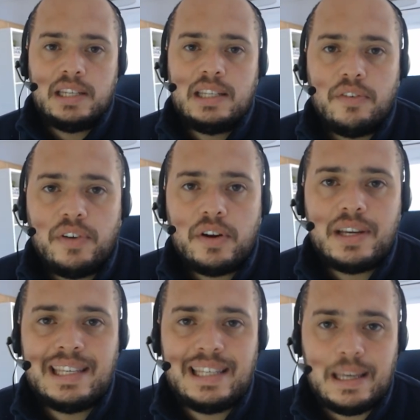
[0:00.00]
is a very
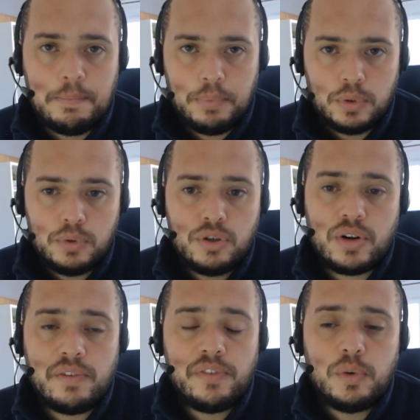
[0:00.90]
simple,
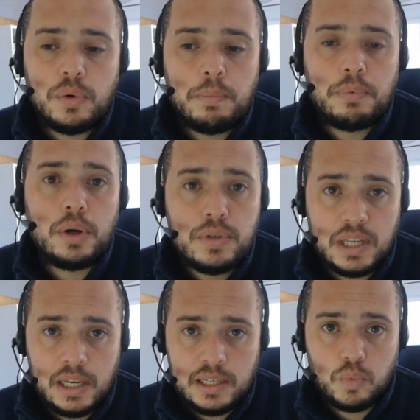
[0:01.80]
straightforward
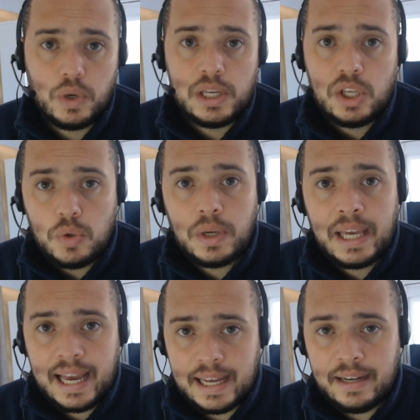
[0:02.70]
process where you
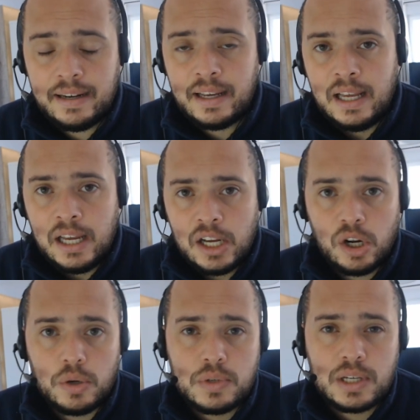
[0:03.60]
can
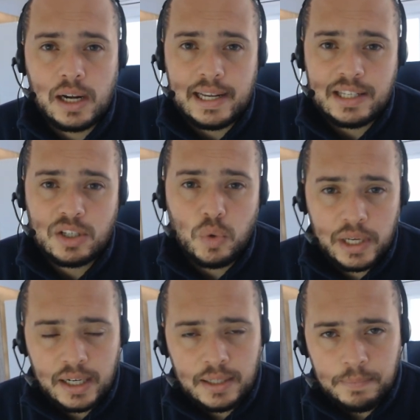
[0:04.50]
close clients
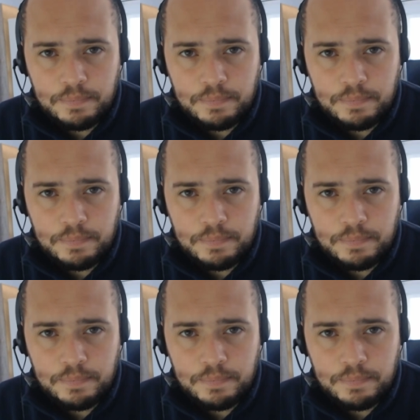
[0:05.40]
quicker,